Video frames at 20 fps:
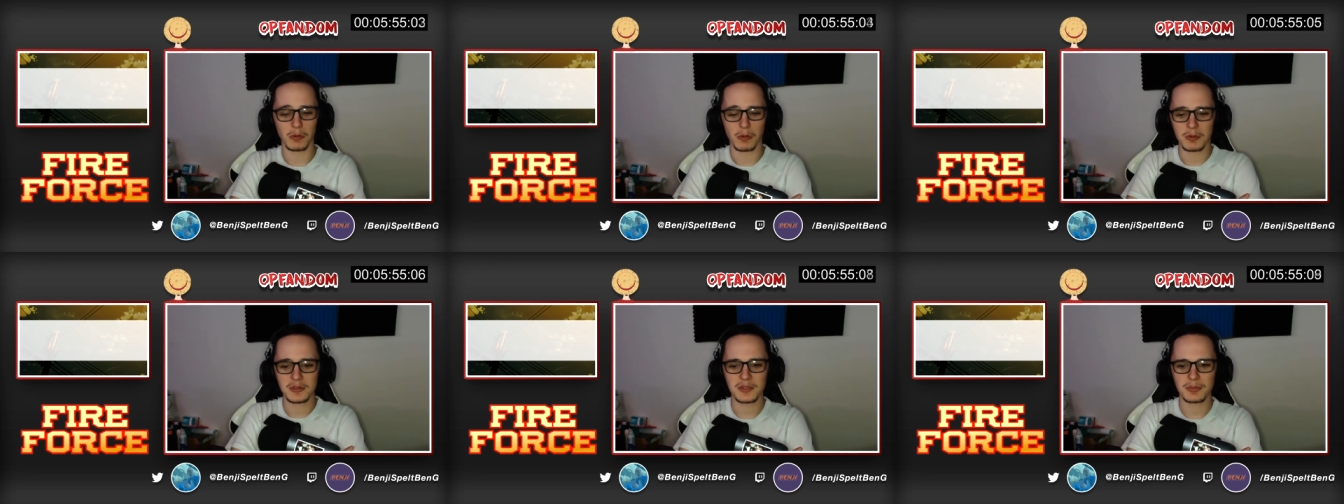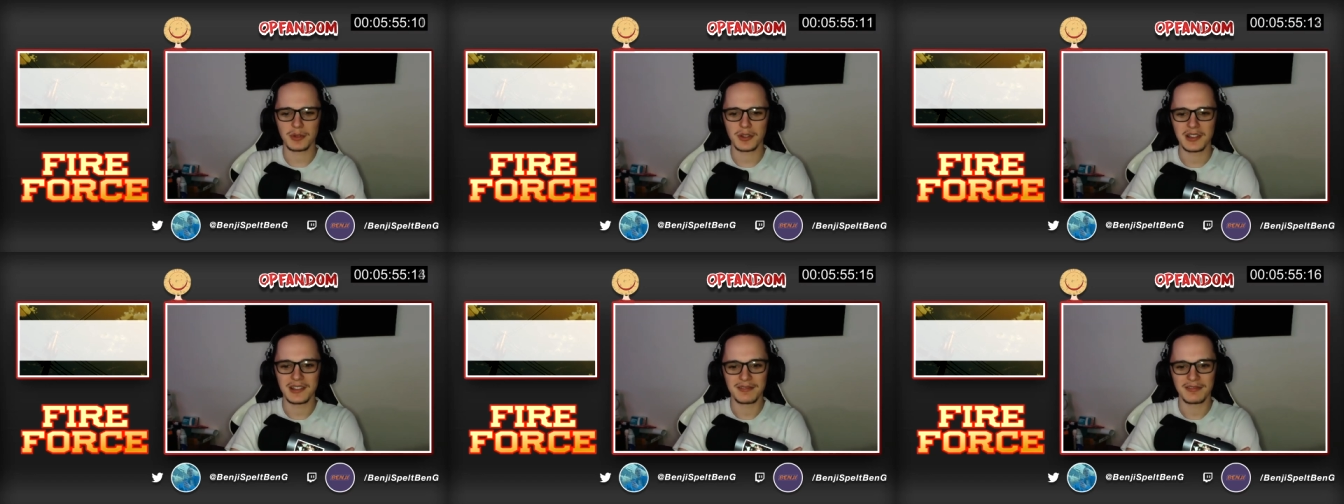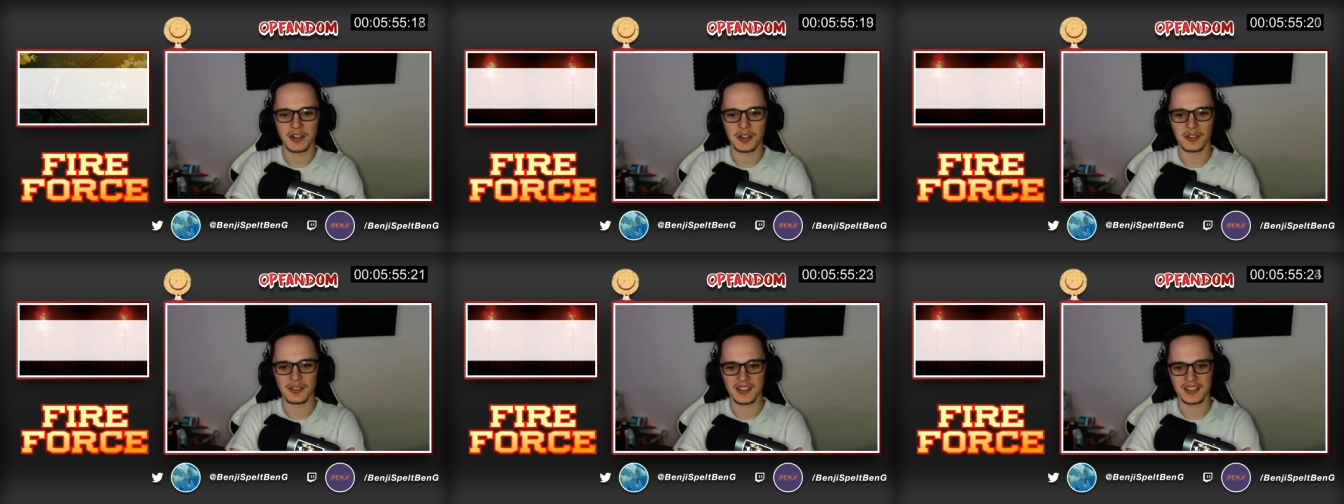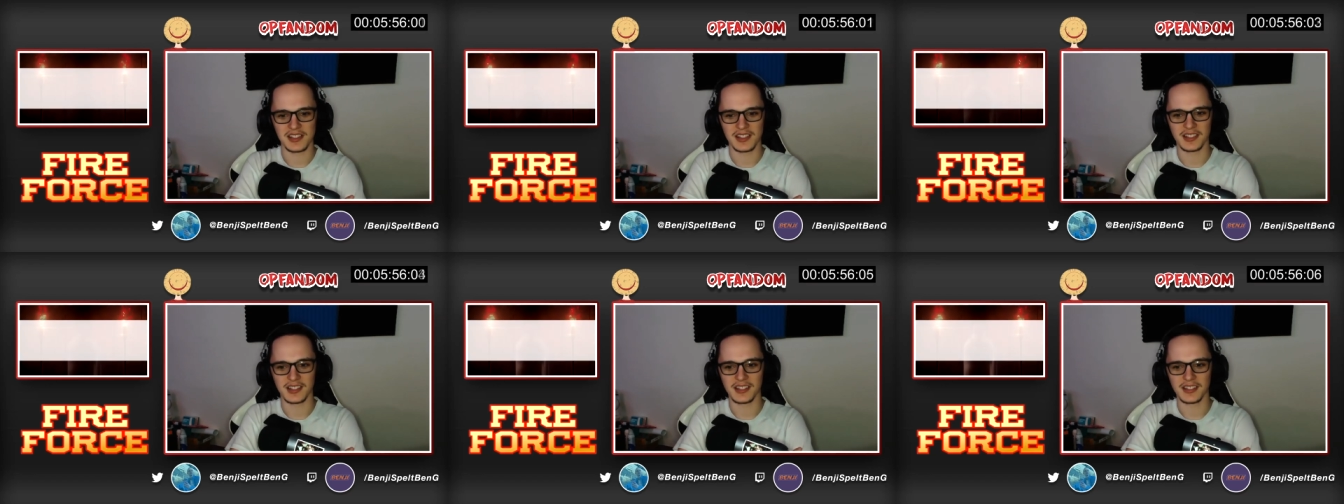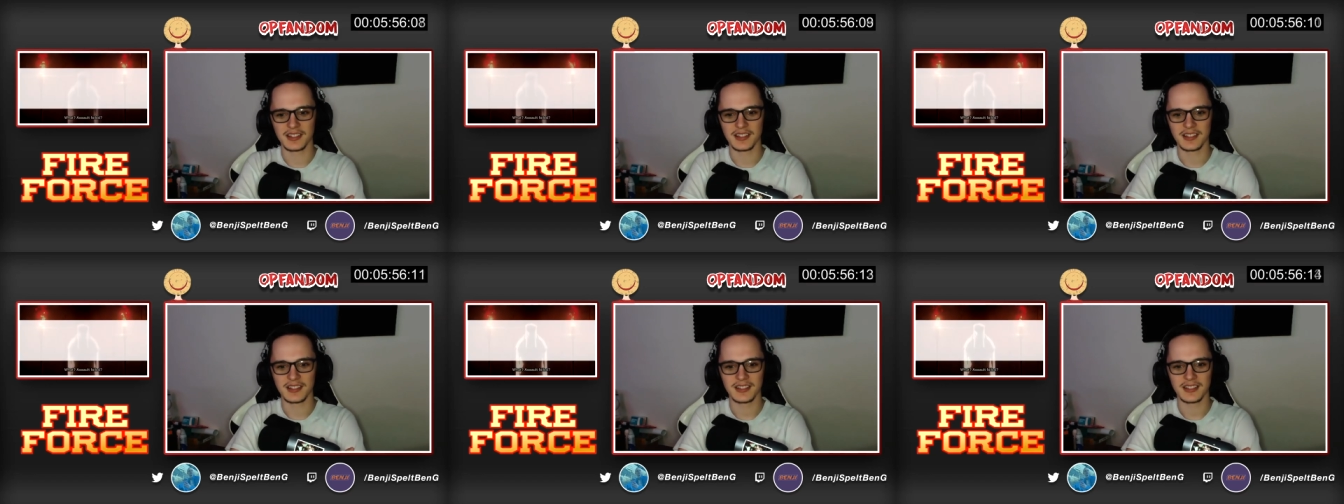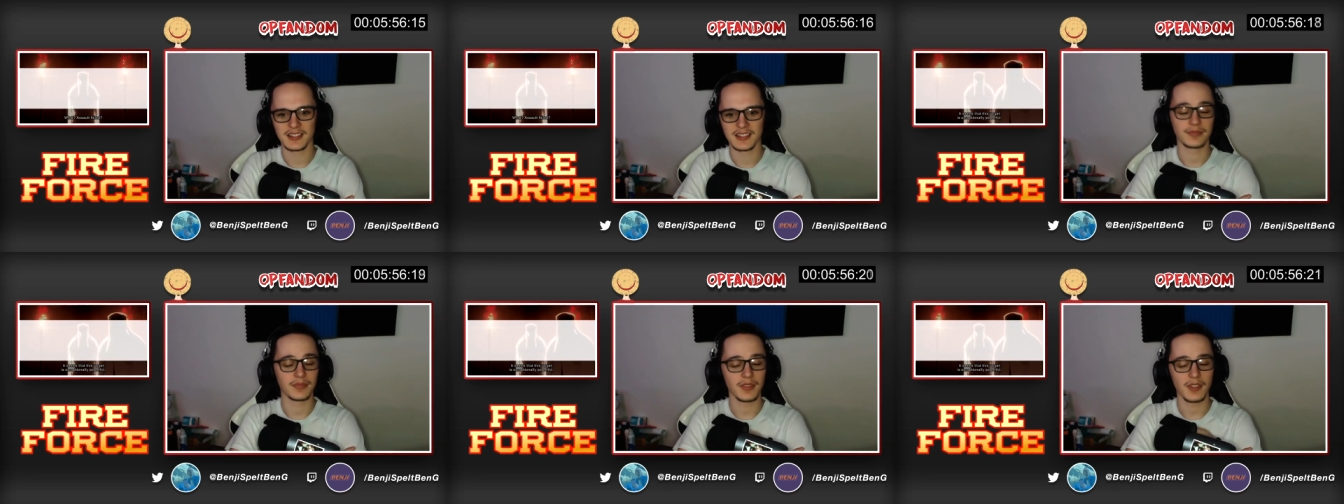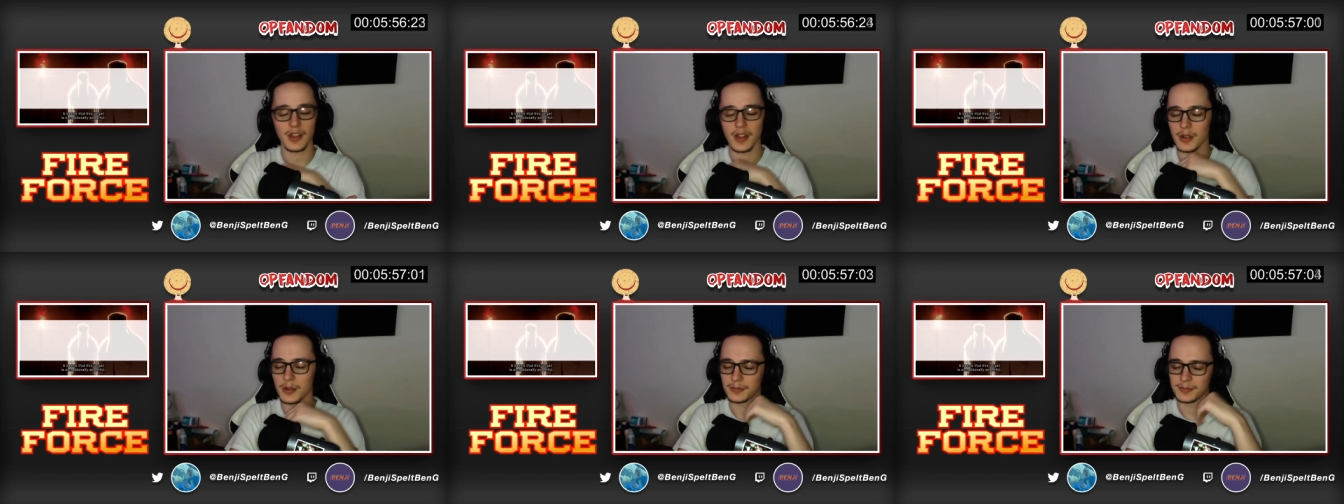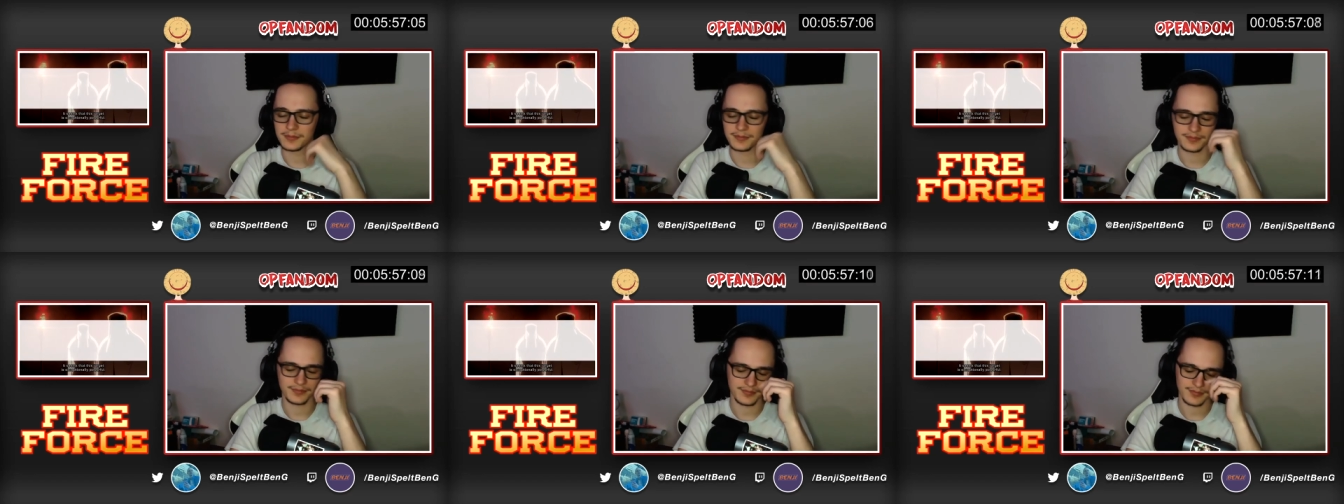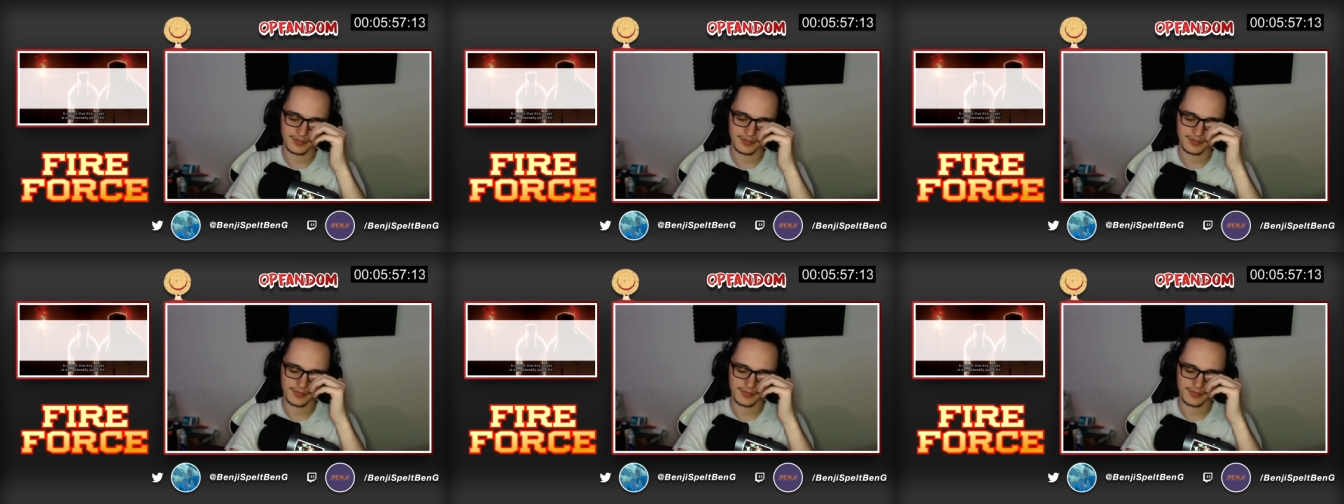What was the point in throwing this in there? No.